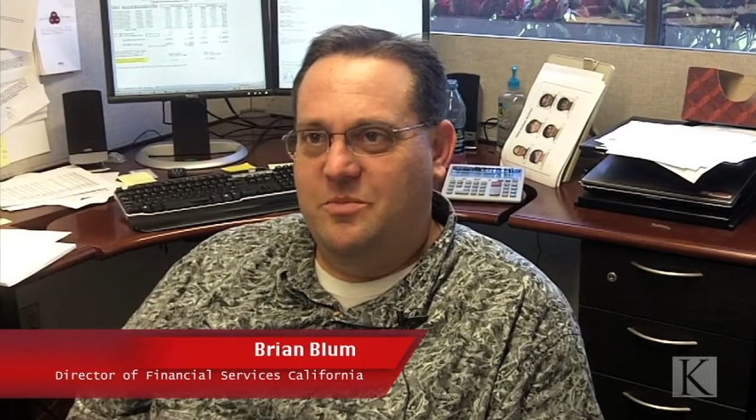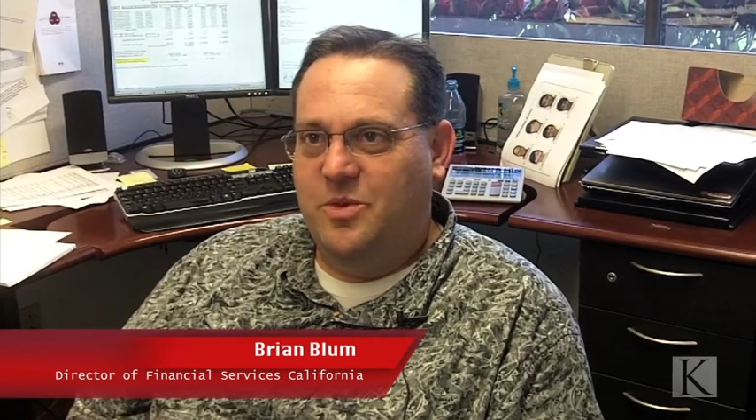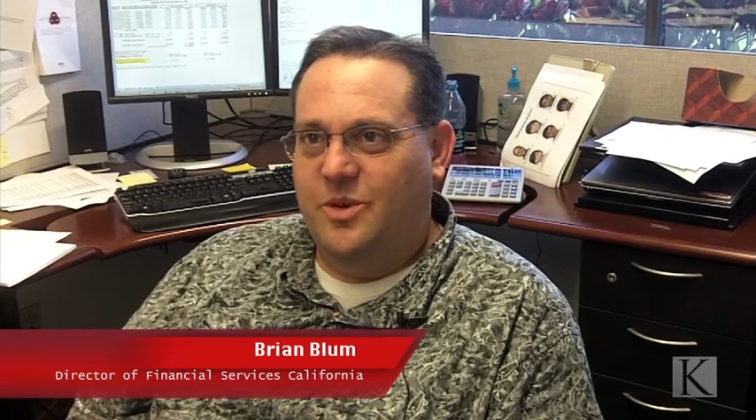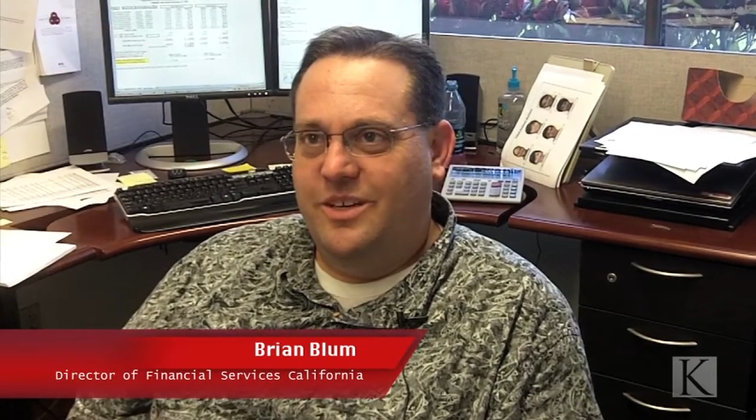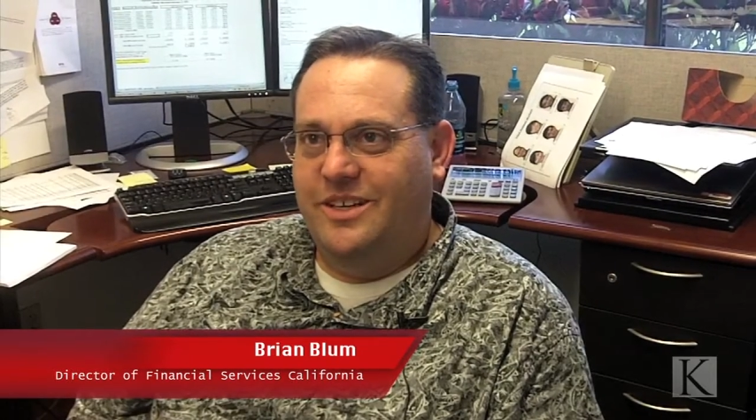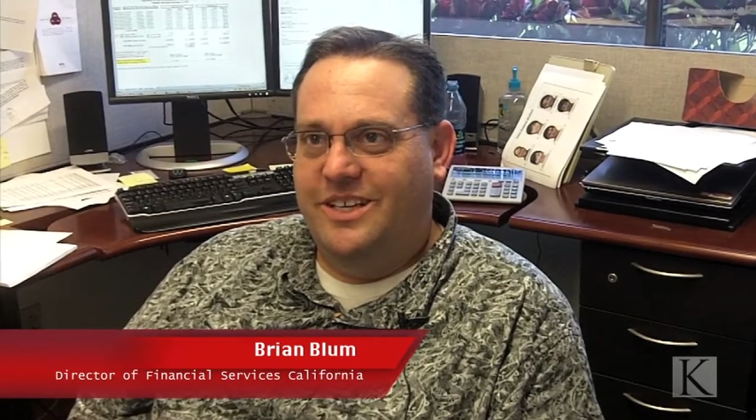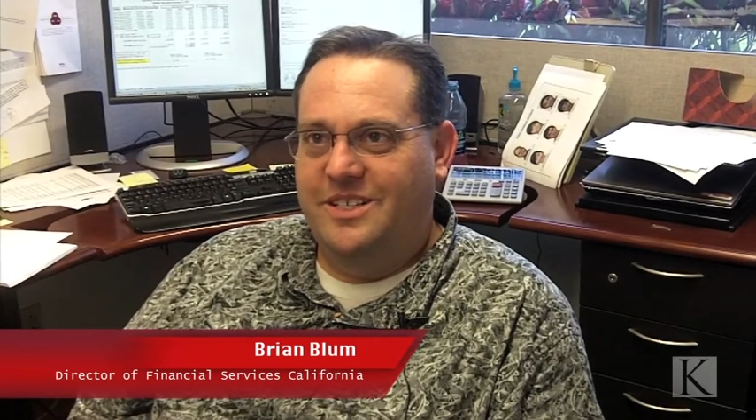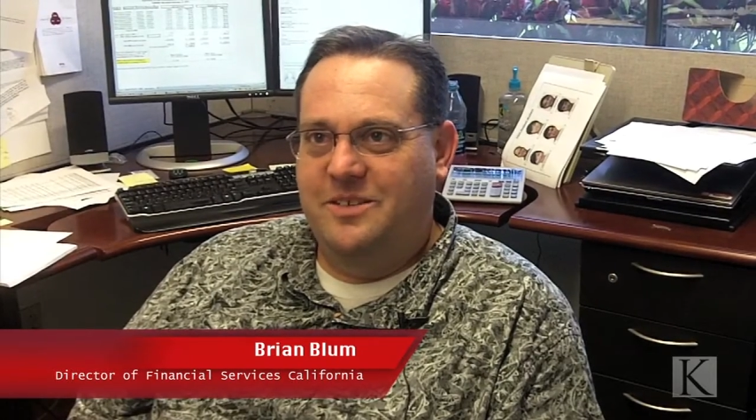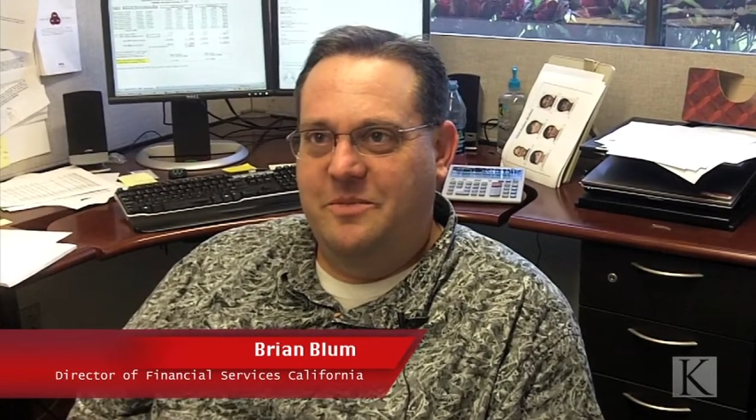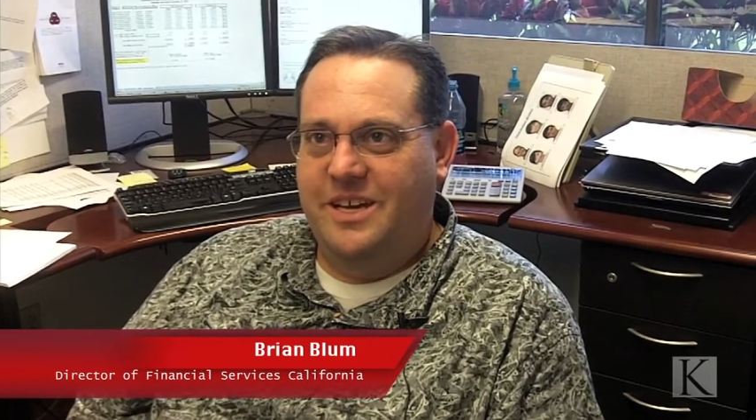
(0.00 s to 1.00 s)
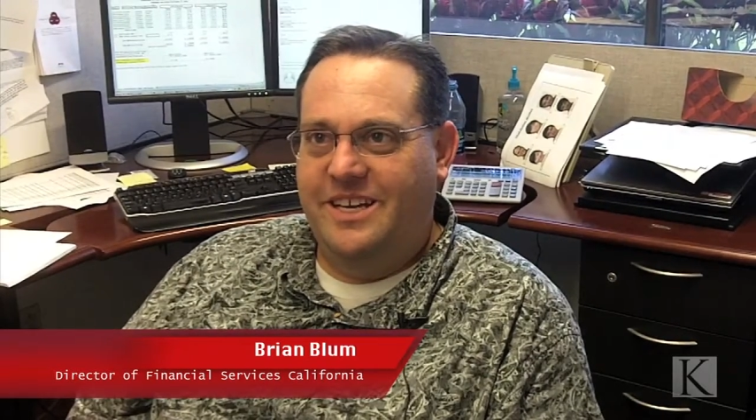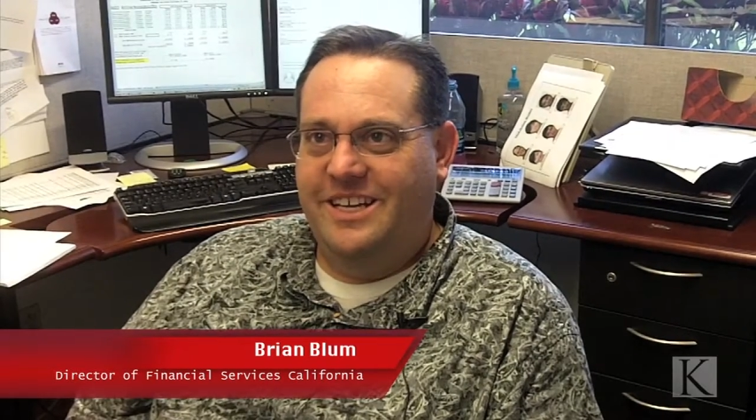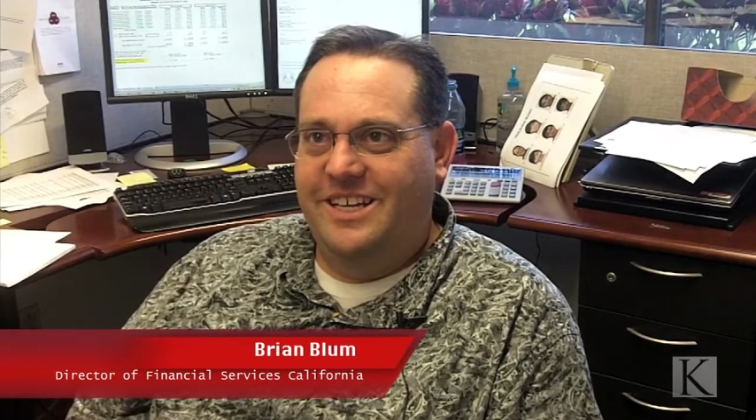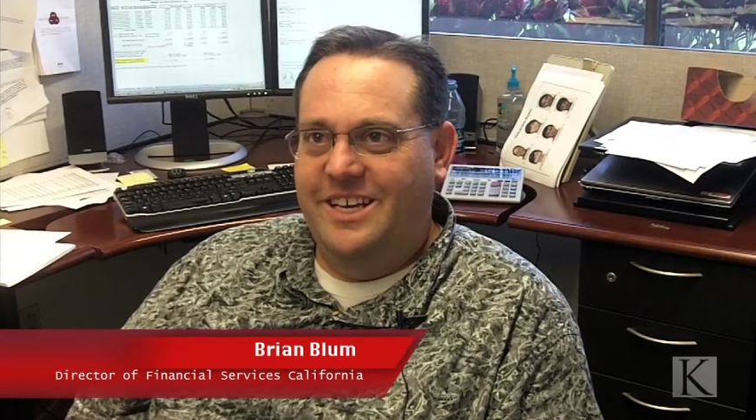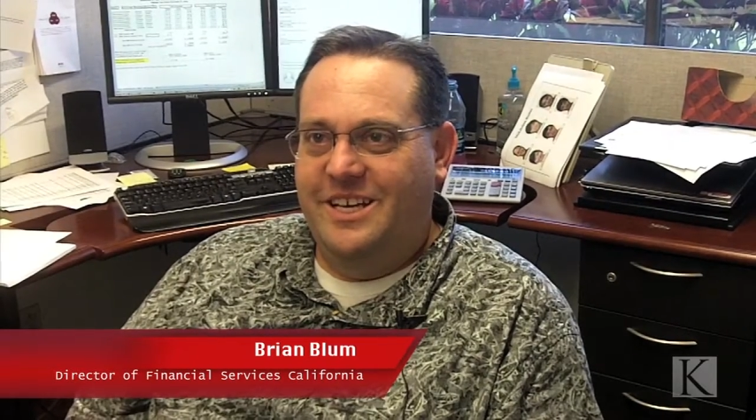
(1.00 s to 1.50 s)
important to teach a
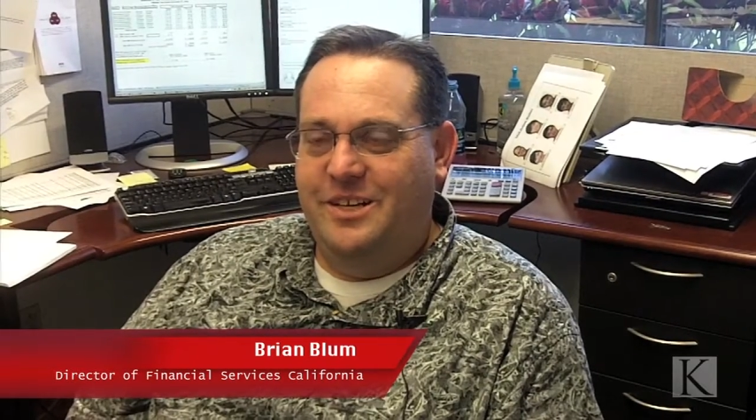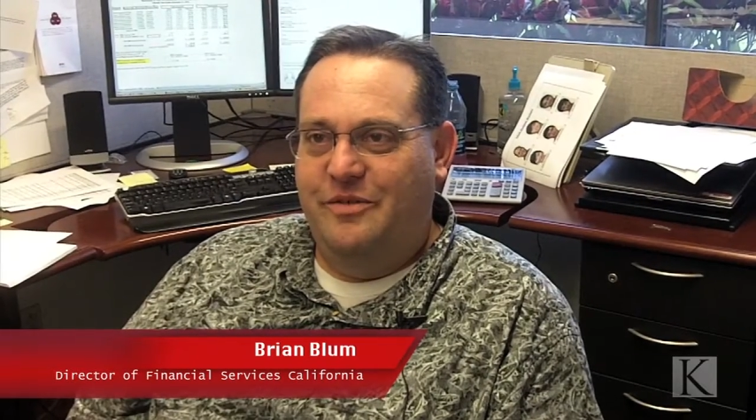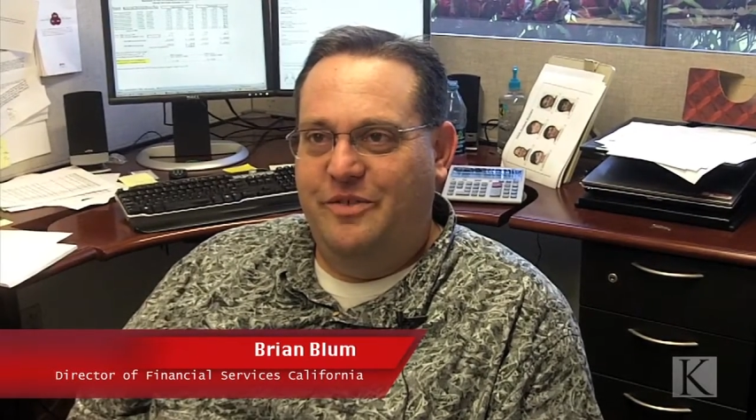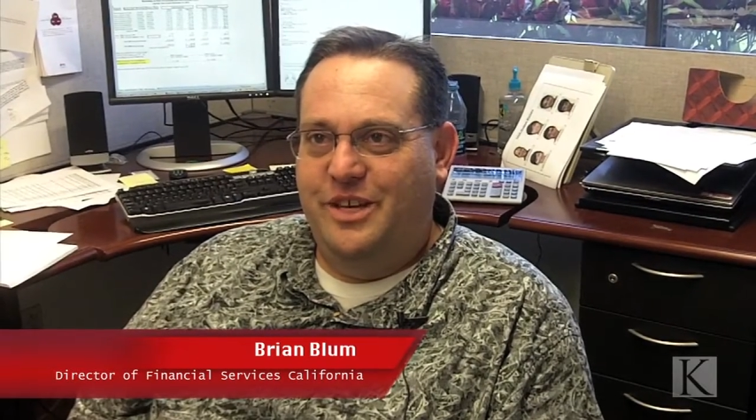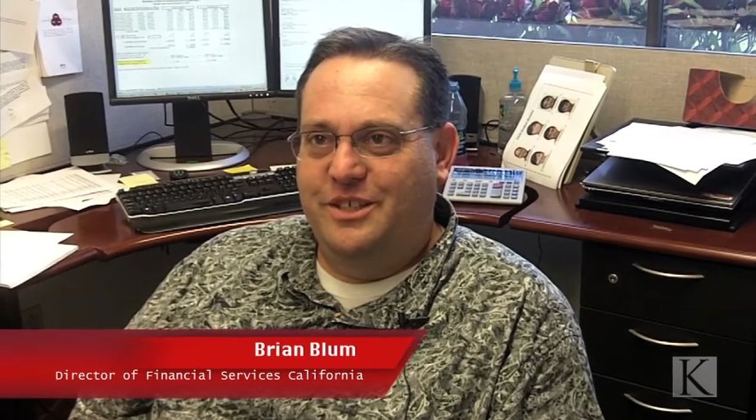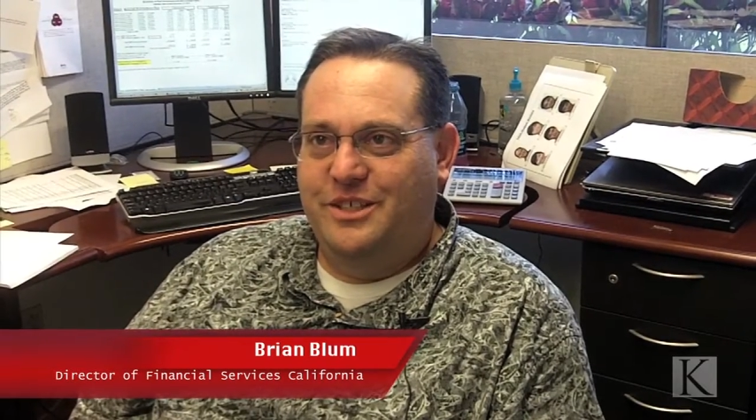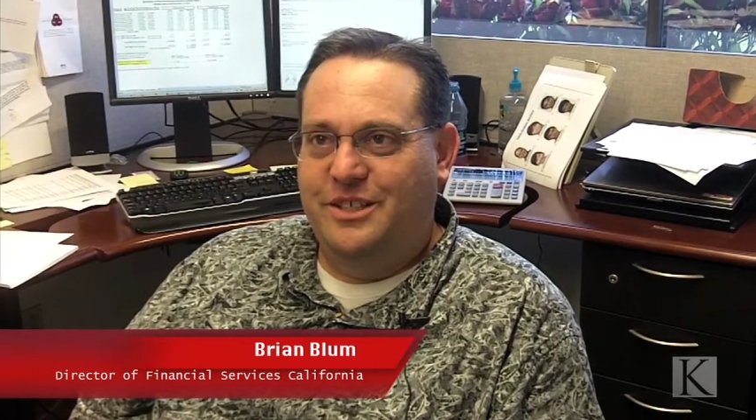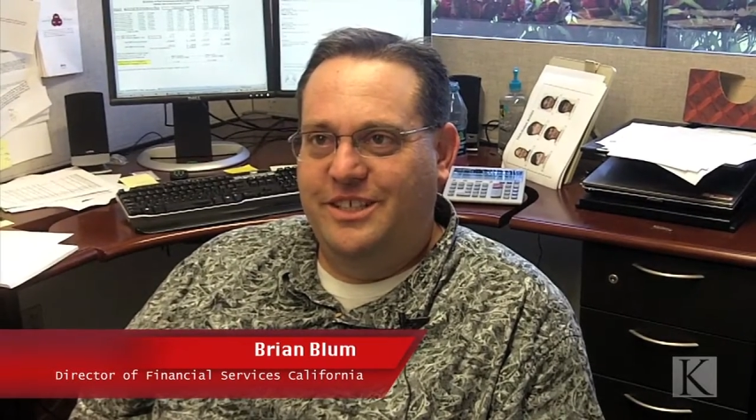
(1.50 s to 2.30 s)
man to fish